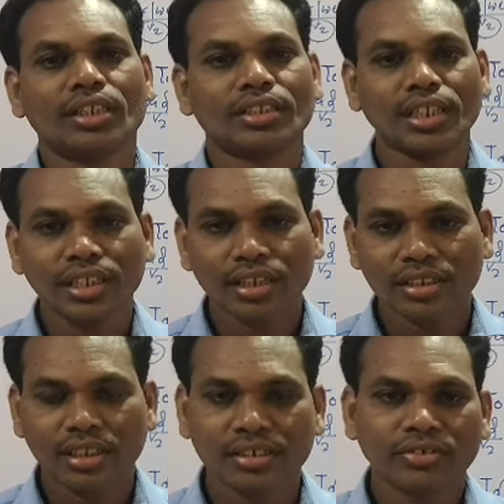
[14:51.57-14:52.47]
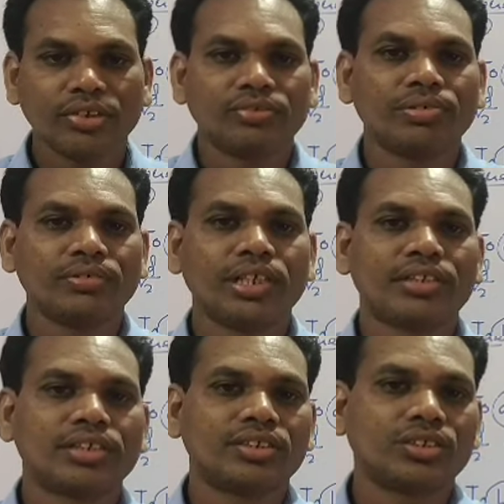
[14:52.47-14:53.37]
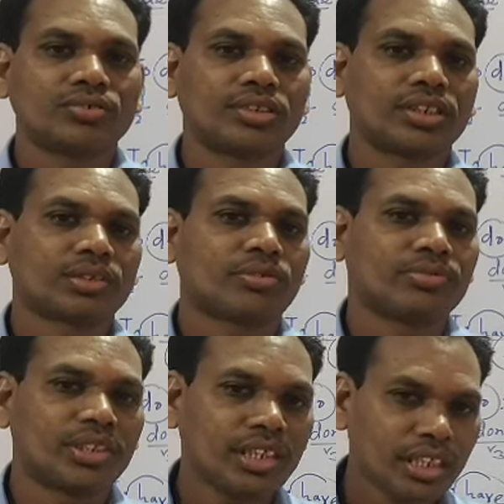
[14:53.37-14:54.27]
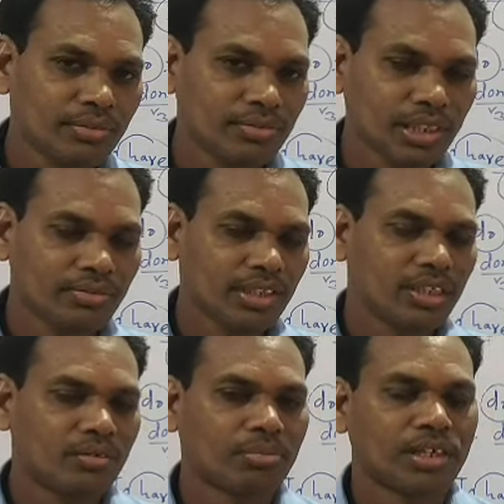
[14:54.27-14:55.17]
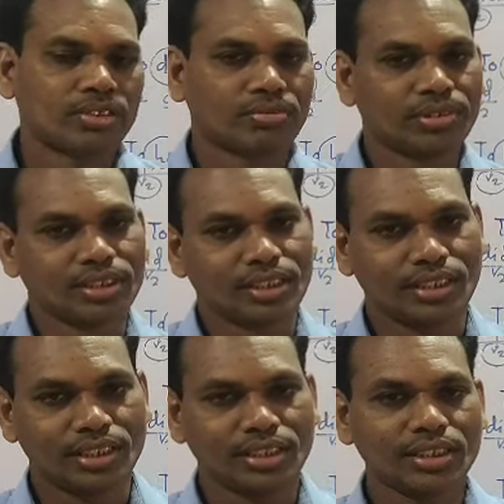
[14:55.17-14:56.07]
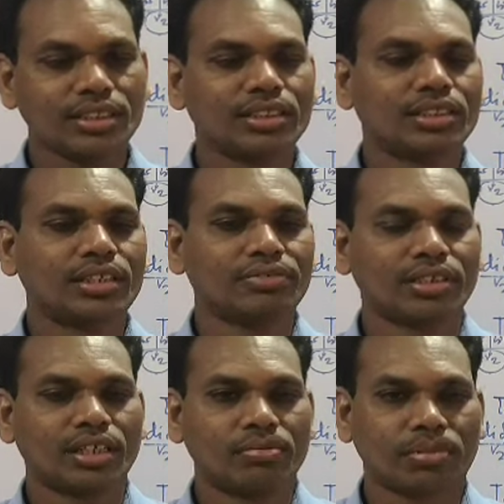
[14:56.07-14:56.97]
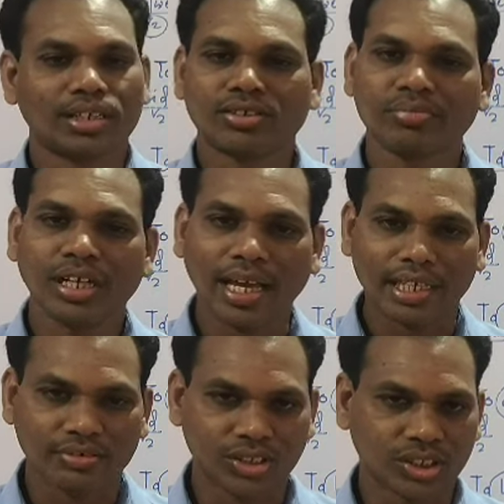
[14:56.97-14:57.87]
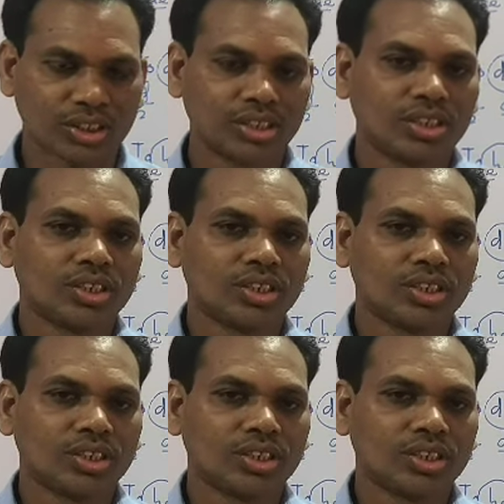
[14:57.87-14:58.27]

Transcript: Then and then we will turn towards some of the difficult part of the sentences, difficult part of the language.